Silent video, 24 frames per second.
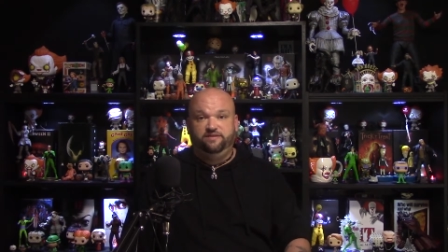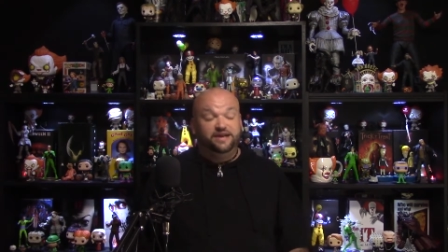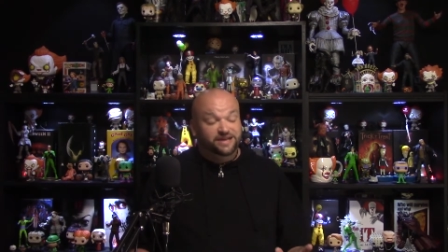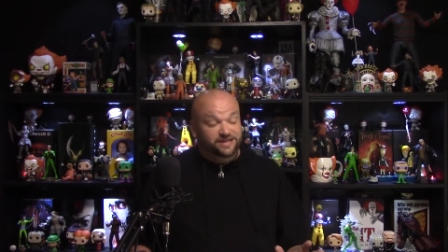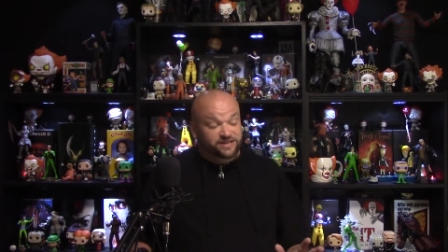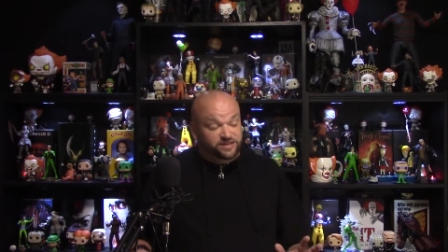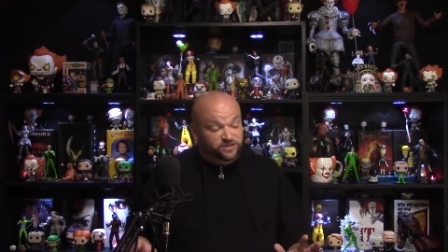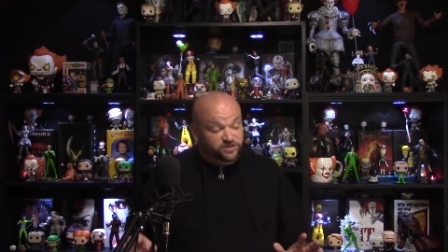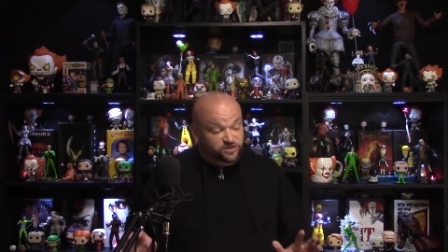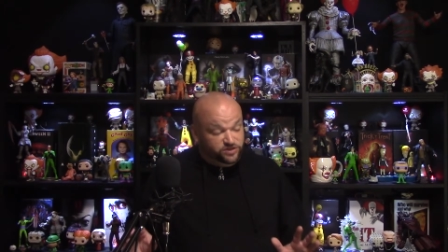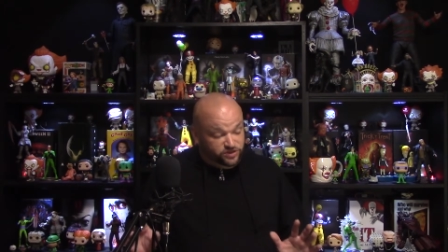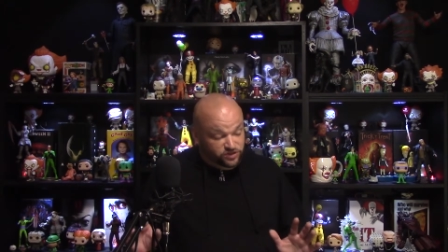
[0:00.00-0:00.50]

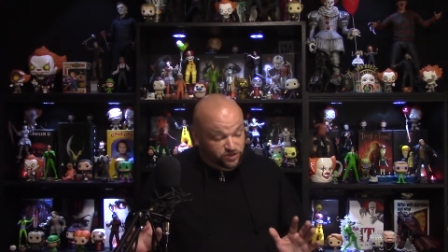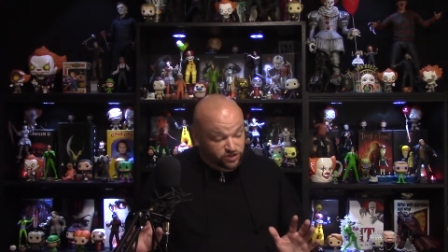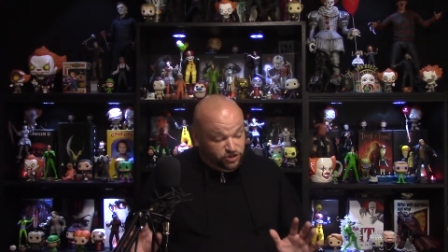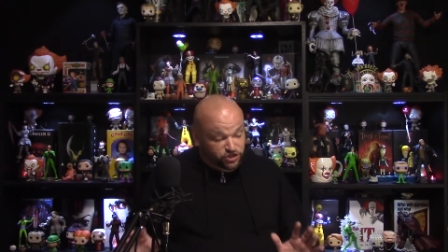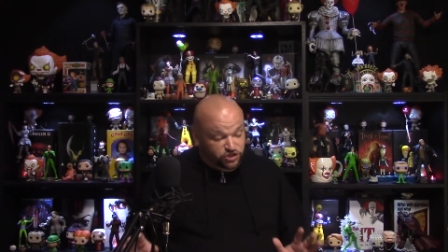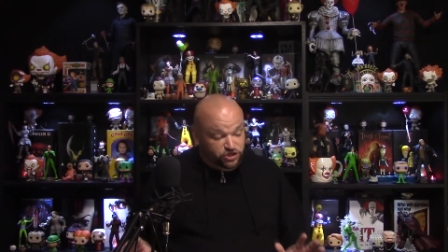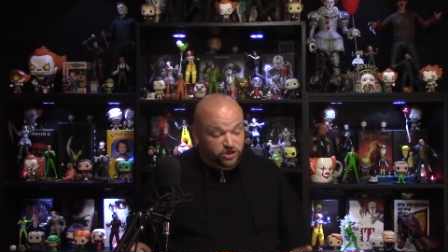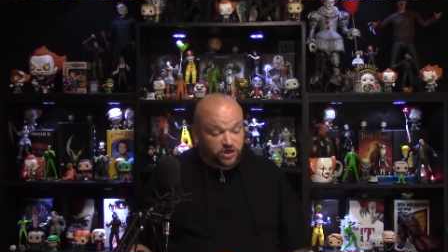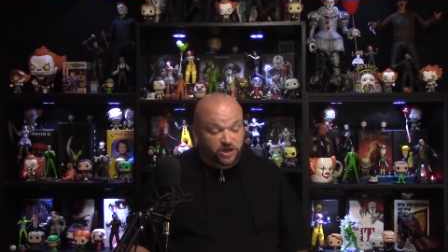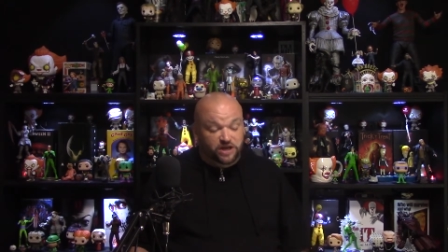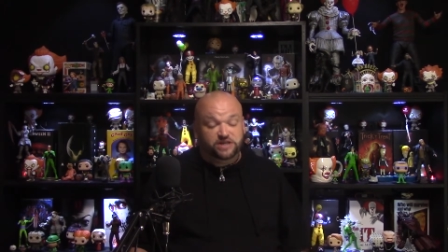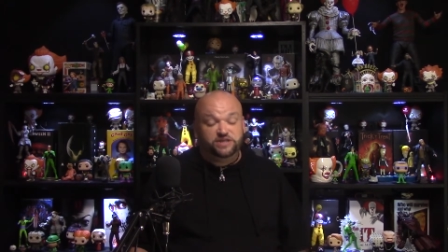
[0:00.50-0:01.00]
It
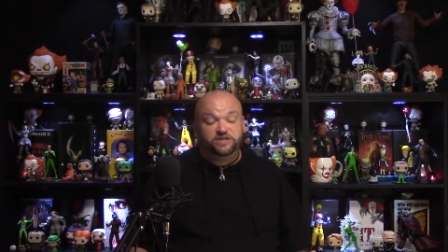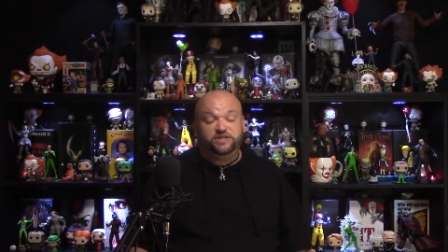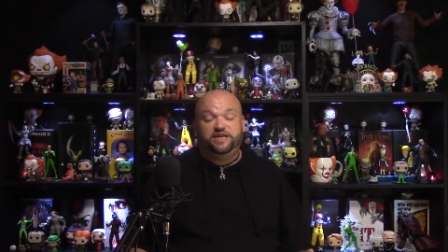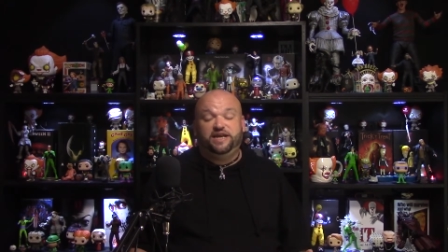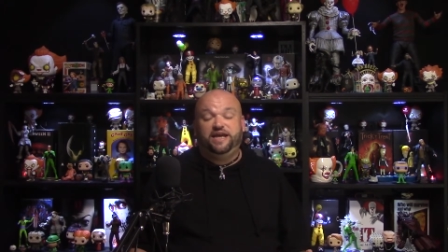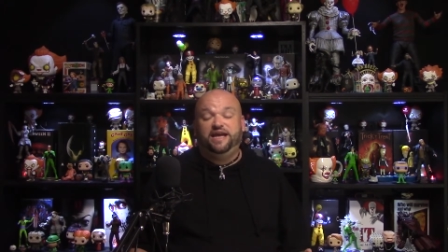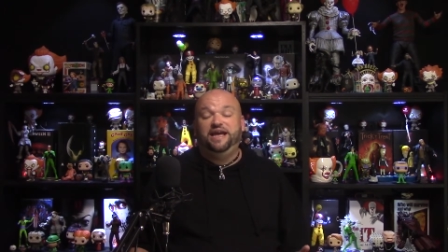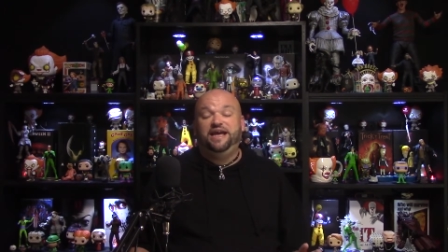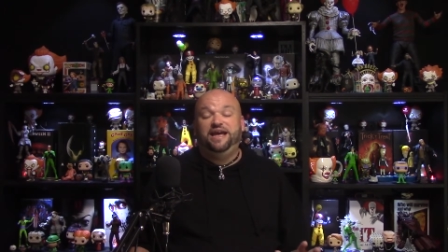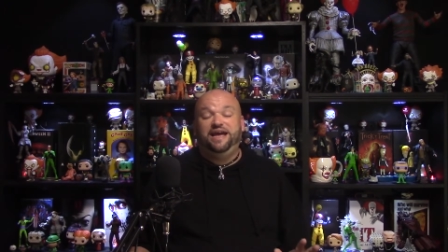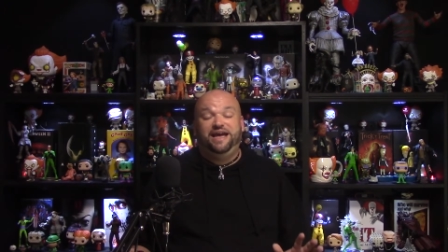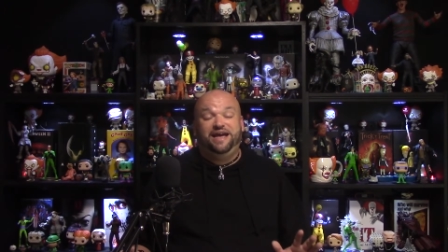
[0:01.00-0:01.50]
just
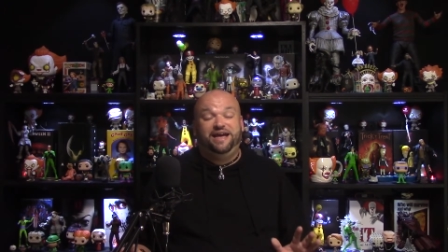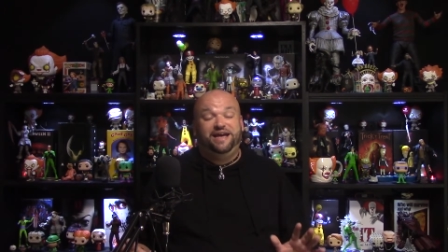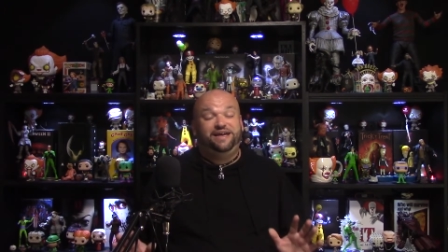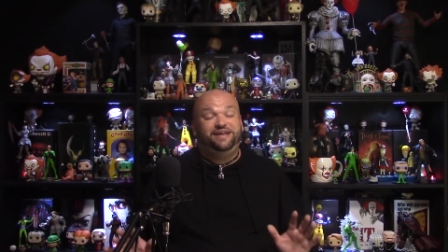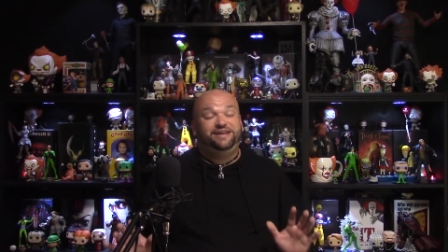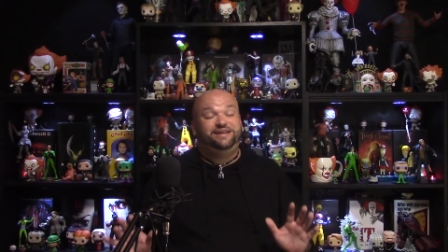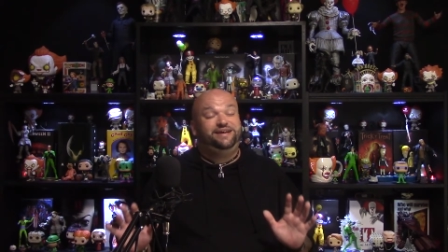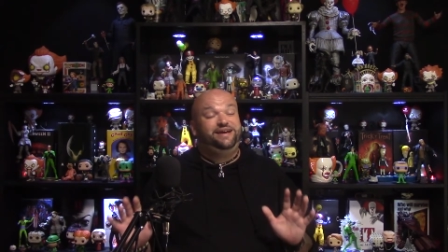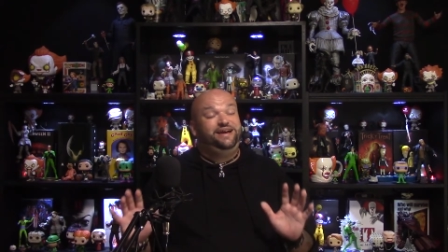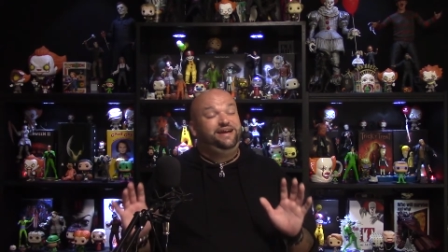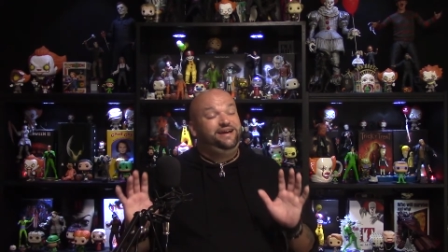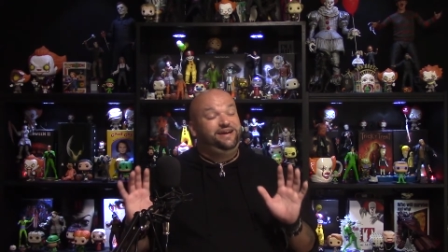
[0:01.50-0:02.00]

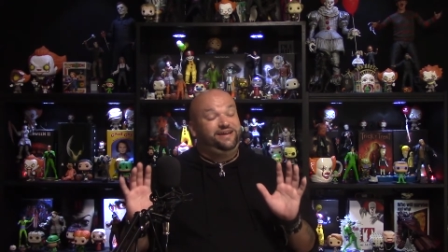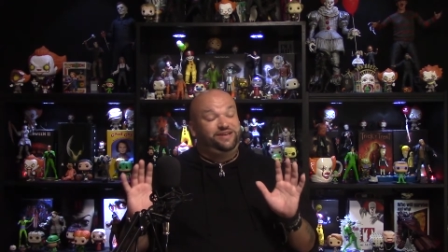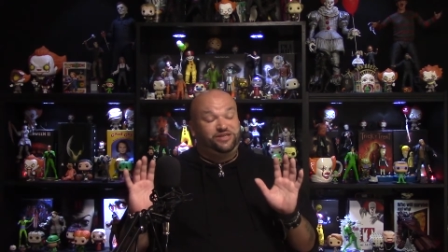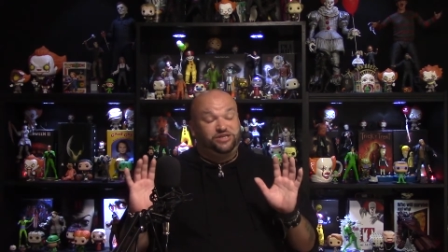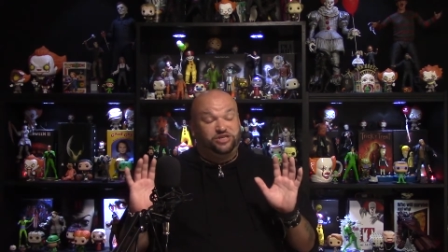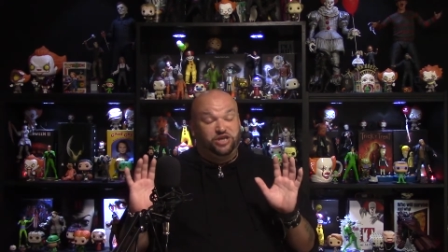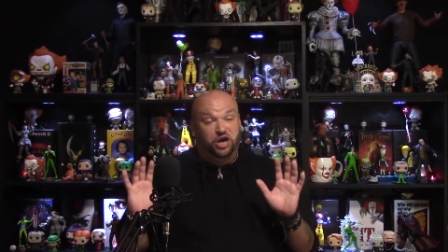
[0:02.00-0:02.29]
had a